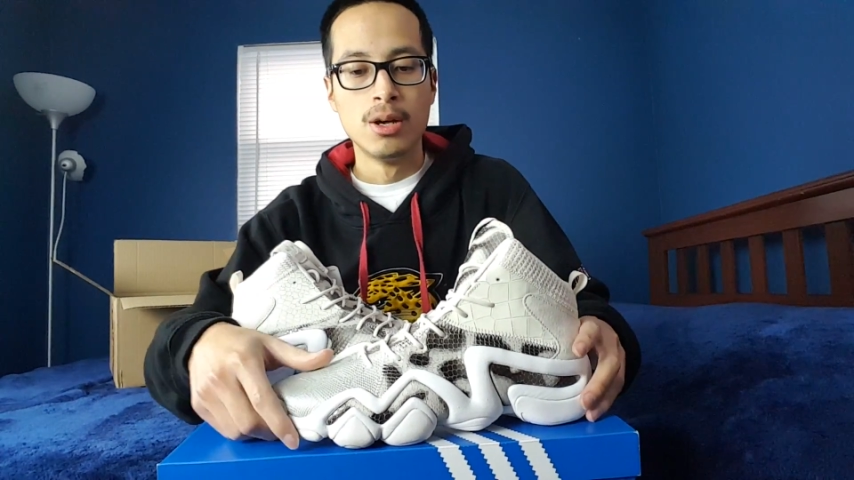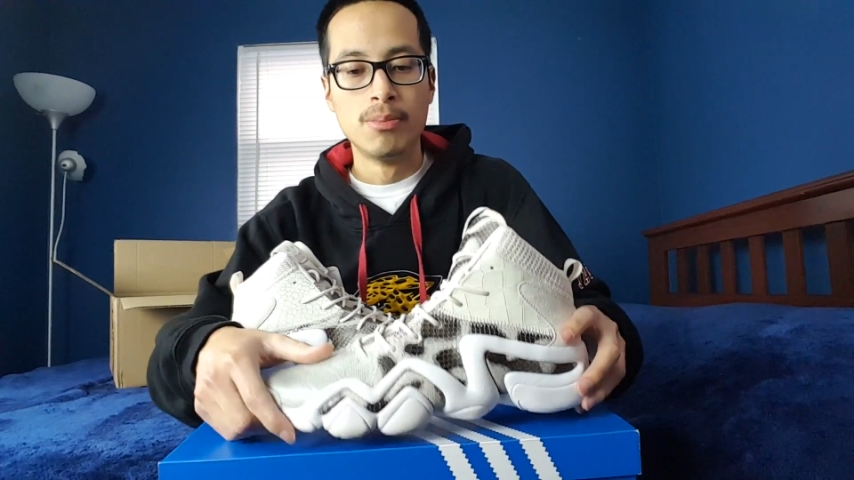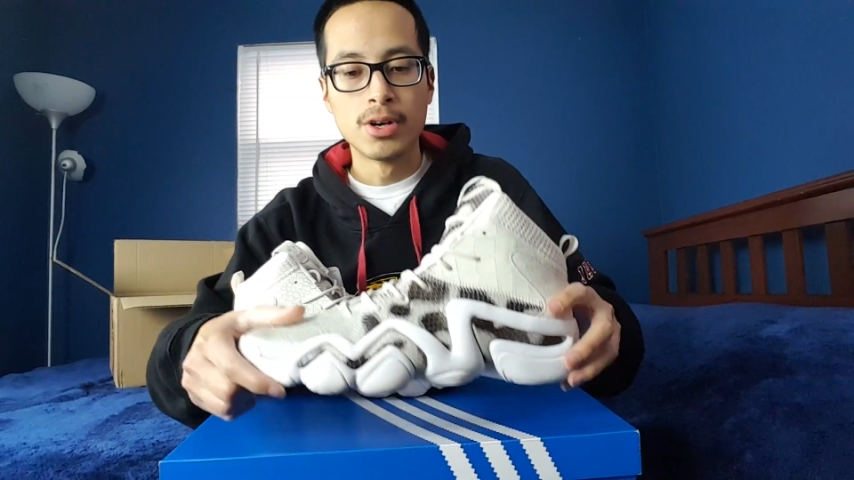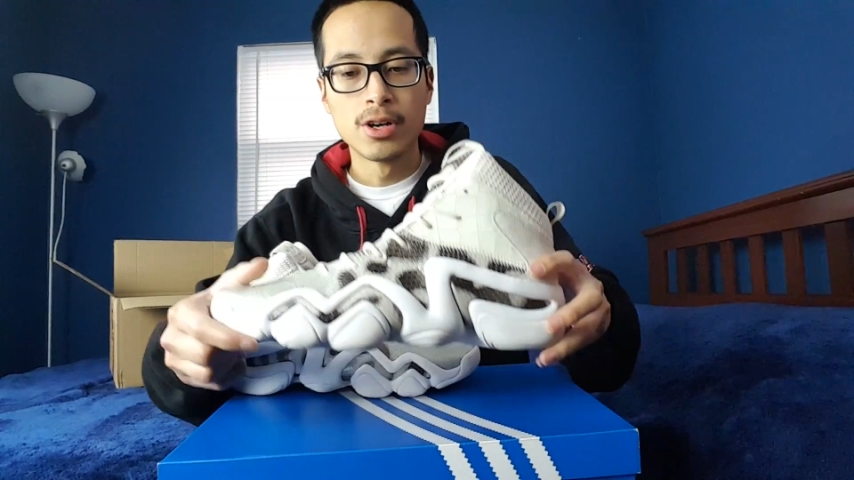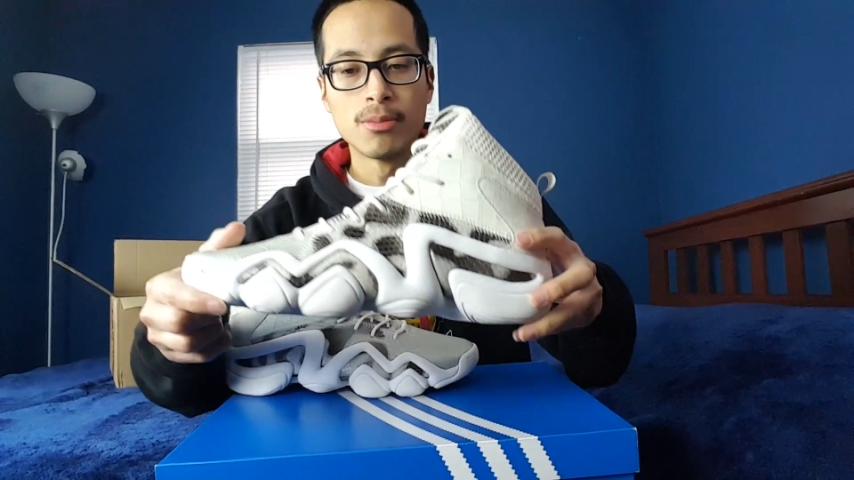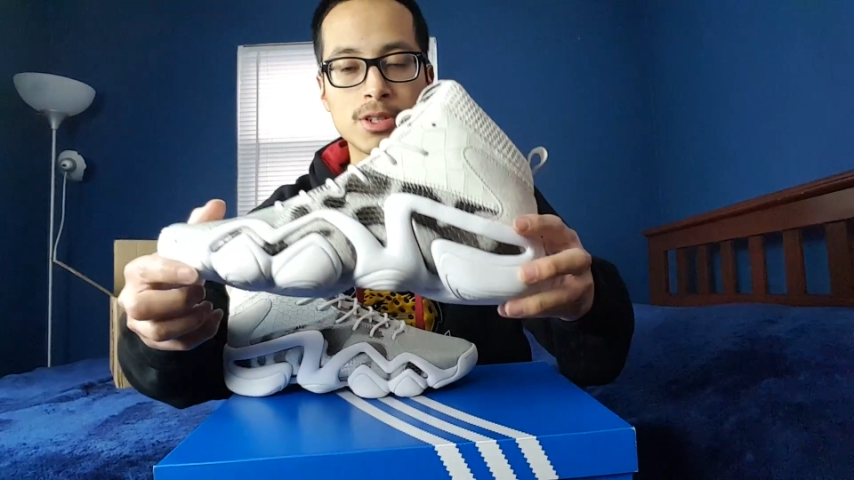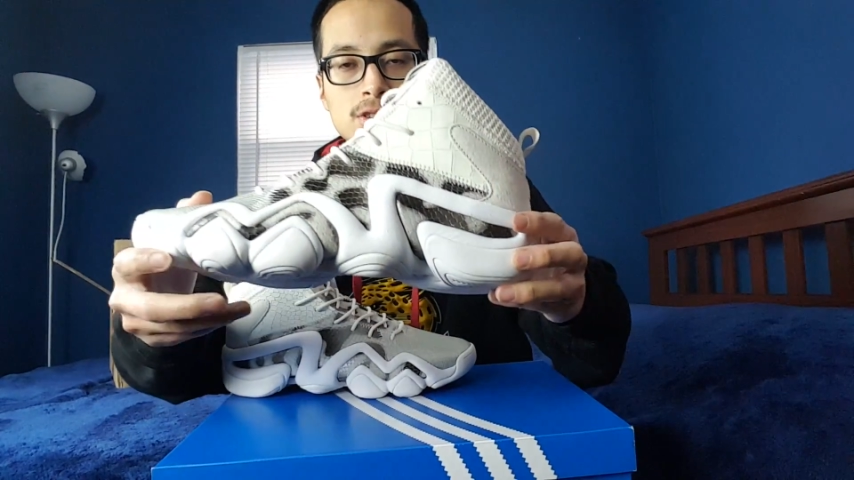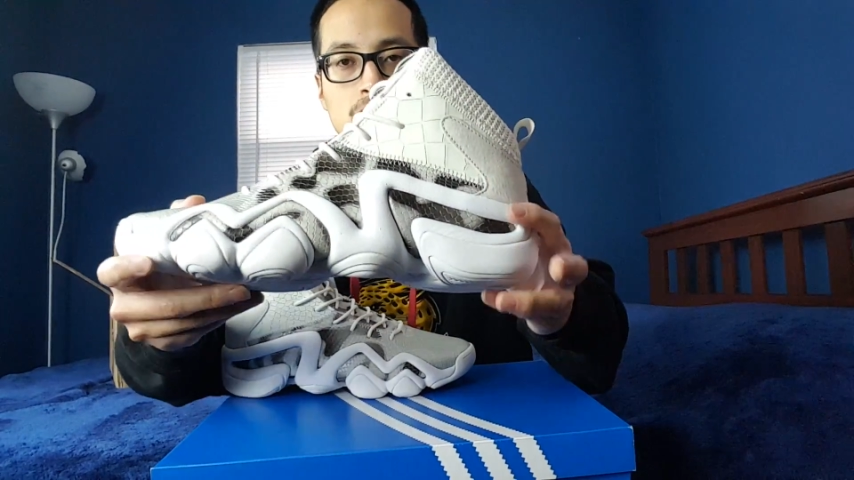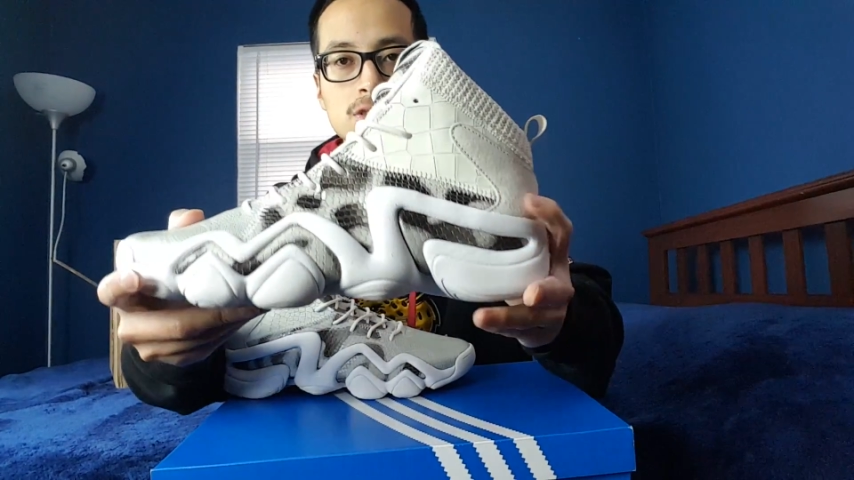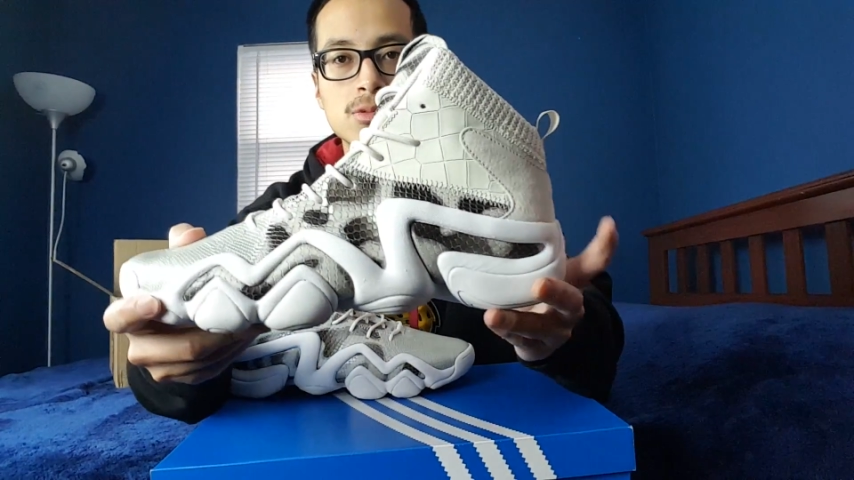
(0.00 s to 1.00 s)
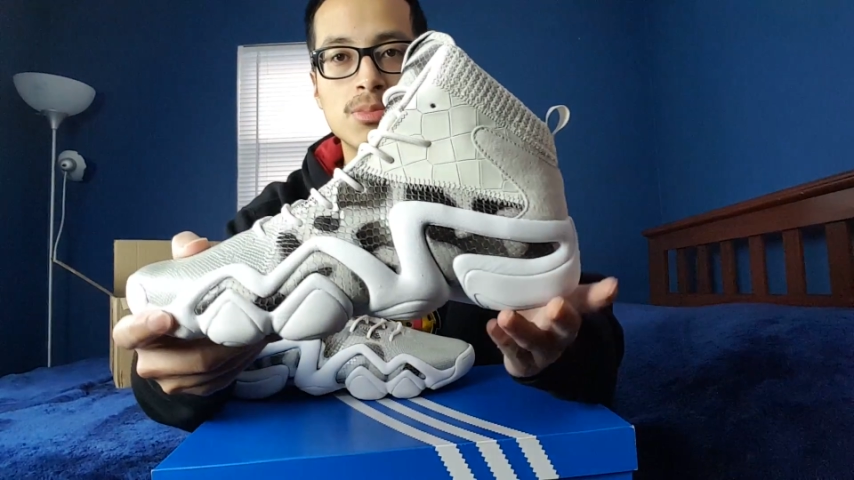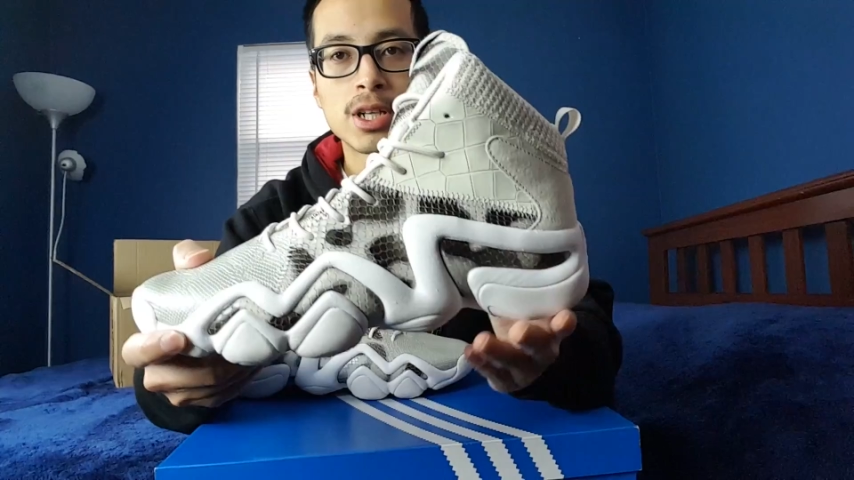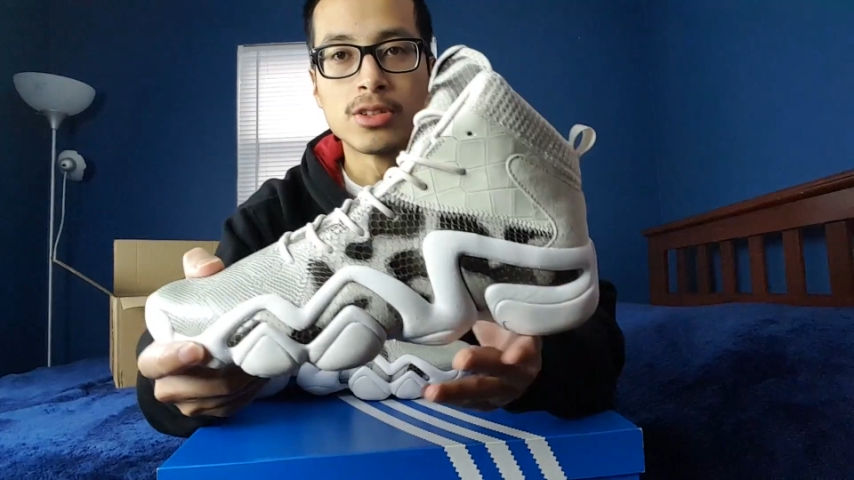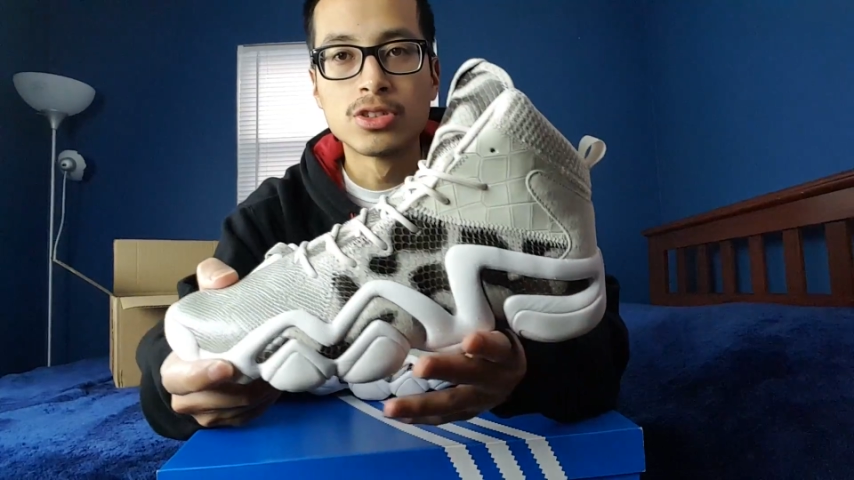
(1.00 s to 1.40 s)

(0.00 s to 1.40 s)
But let's talk about the